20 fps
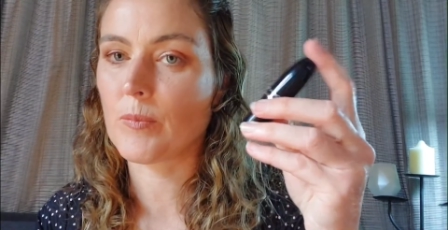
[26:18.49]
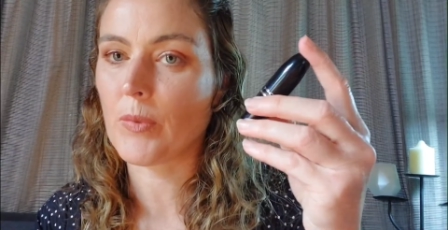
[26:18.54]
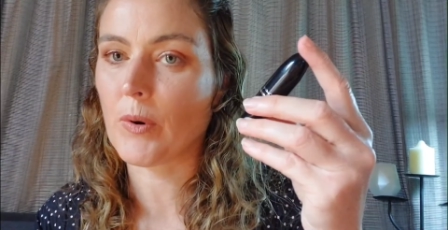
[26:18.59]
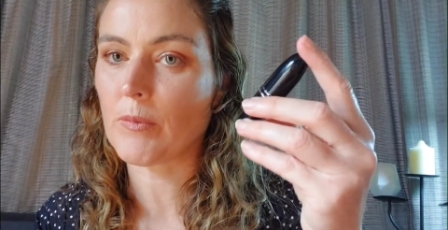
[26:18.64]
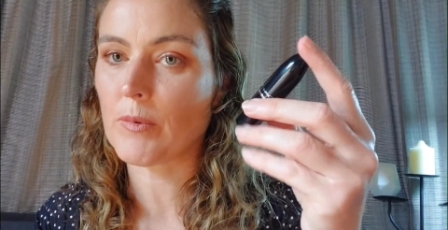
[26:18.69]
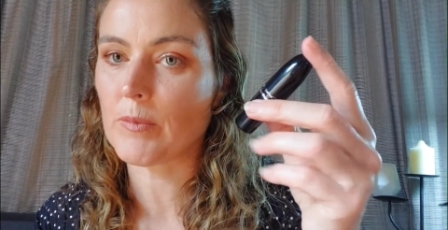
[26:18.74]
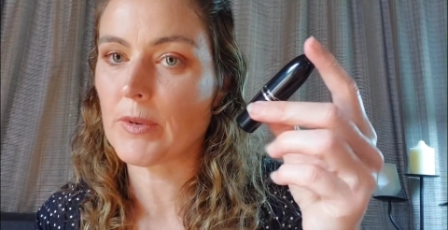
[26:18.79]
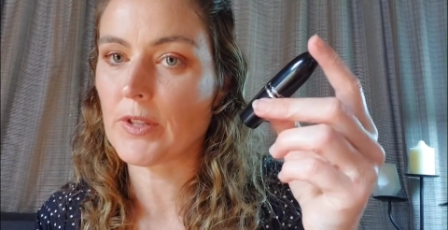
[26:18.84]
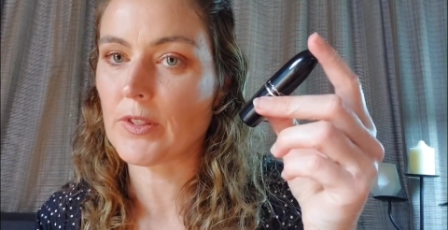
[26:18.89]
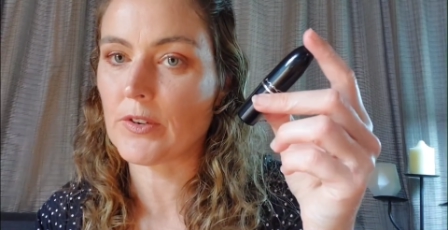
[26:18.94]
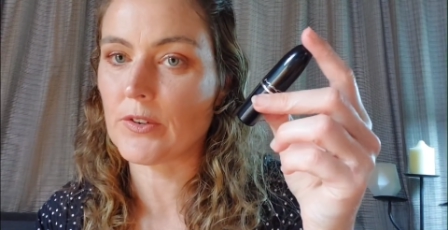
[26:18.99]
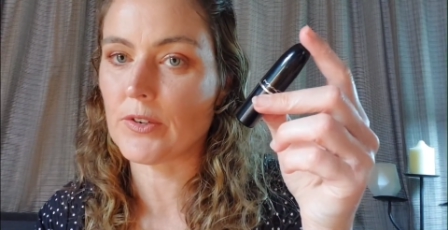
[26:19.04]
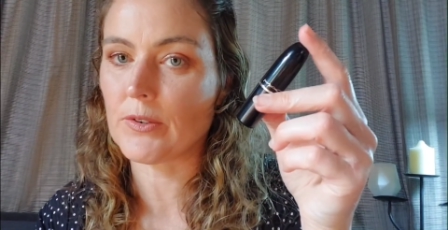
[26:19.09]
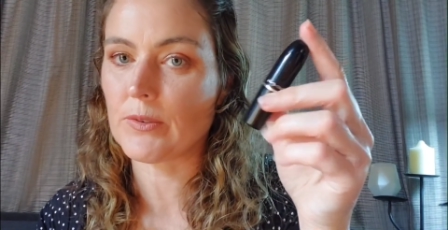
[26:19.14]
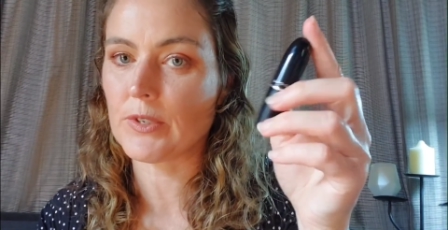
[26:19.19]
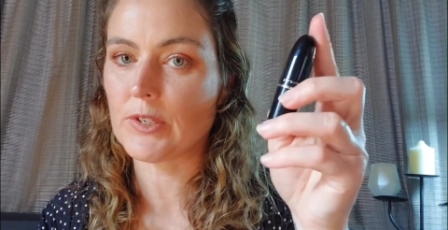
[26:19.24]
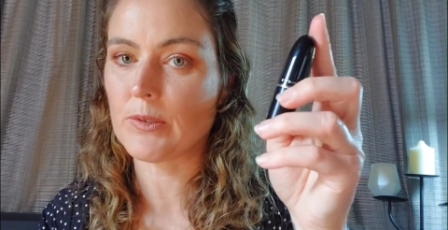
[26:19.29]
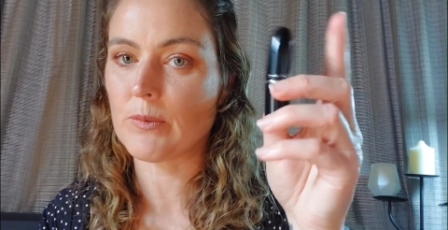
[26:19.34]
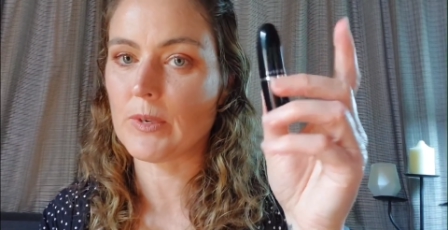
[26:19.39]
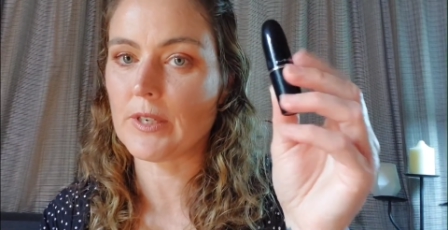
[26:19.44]
probably the
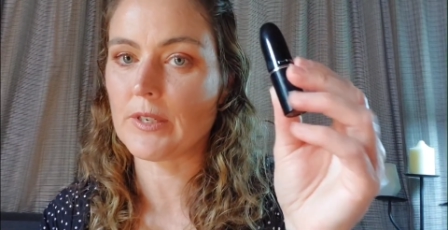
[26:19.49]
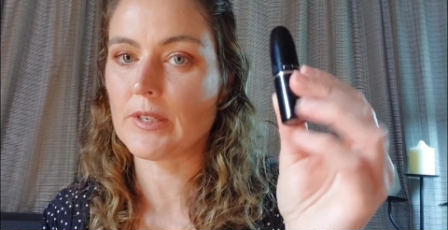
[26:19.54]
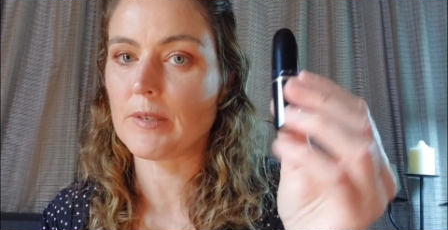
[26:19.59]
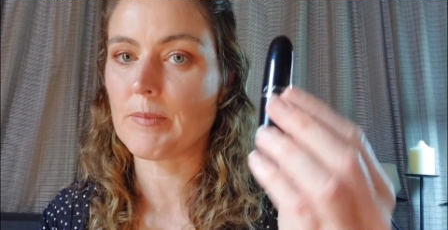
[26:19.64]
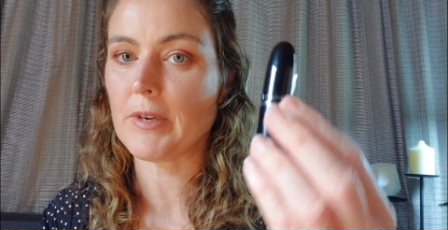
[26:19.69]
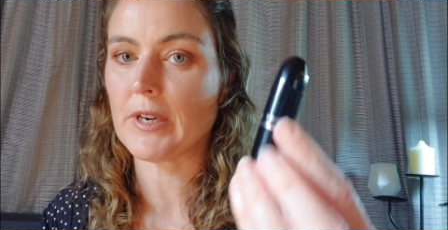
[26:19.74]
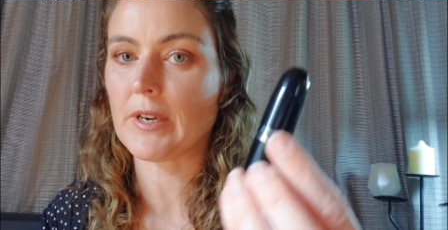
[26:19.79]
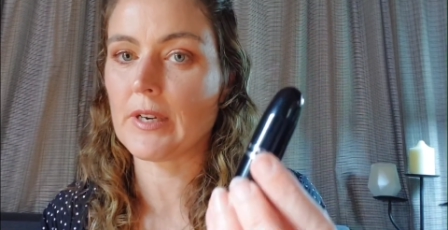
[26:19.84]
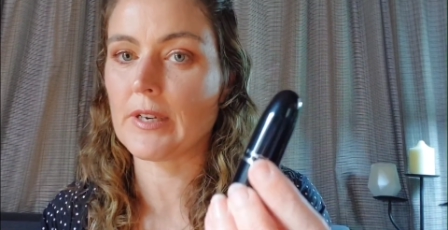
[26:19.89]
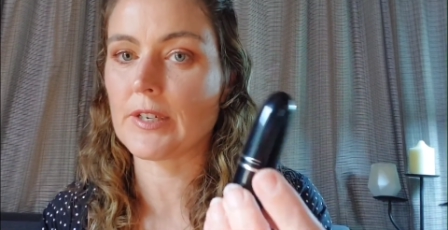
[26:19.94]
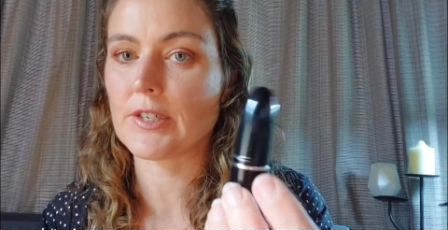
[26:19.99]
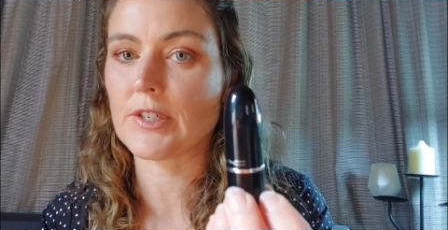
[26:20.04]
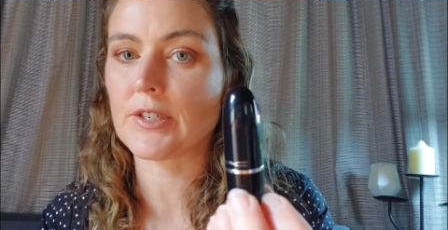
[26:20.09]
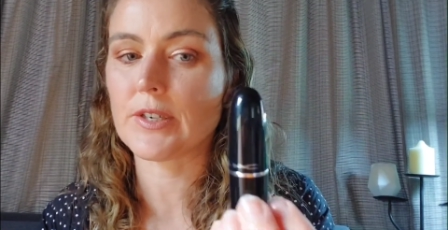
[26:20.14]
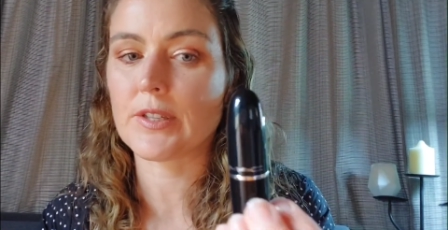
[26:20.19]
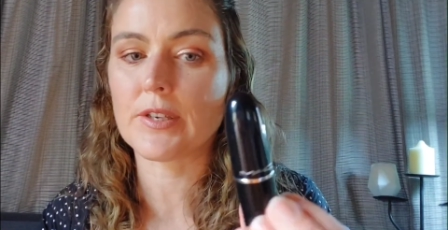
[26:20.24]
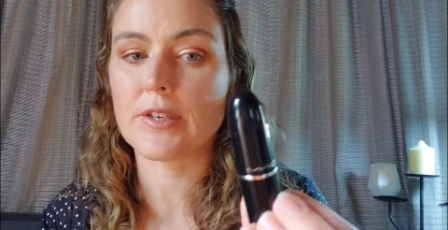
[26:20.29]
newest one to my collection.